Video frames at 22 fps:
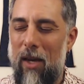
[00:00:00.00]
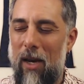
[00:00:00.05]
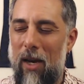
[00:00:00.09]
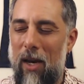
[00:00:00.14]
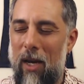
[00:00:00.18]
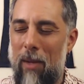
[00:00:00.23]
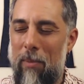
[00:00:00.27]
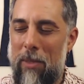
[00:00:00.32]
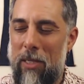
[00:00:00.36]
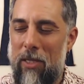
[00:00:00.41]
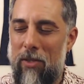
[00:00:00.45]

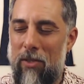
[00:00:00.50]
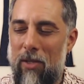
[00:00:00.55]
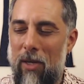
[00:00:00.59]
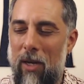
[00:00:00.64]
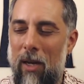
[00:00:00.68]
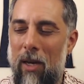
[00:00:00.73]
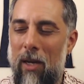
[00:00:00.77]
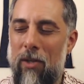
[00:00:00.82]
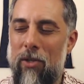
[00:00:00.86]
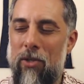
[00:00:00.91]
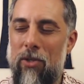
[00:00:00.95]
I'm in
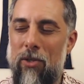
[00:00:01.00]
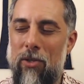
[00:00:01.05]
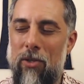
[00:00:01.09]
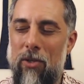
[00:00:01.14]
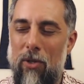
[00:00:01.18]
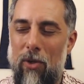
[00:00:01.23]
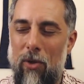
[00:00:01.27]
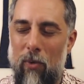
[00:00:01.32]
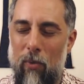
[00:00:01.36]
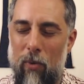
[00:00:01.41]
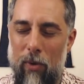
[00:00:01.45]
touch
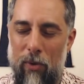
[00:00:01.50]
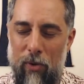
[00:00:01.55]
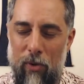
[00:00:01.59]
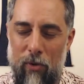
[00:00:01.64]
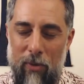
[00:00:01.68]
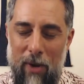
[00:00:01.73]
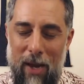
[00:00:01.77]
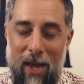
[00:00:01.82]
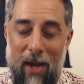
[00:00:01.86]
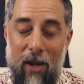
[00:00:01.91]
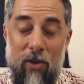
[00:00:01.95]
with
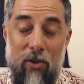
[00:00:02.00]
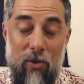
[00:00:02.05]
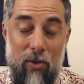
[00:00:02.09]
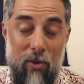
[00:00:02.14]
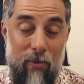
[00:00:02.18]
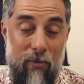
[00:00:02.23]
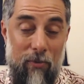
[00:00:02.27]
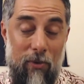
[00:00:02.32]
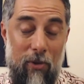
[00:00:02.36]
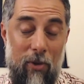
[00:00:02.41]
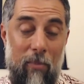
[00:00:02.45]
gratitude
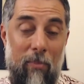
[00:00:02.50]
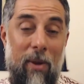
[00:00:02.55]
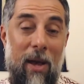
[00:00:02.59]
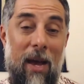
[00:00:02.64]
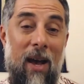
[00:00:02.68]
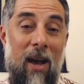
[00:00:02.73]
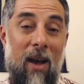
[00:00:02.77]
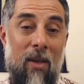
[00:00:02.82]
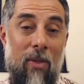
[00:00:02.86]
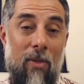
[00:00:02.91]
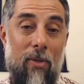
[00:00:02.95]
for the
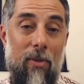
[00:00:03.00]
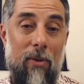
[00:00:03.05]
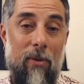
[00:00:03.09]
path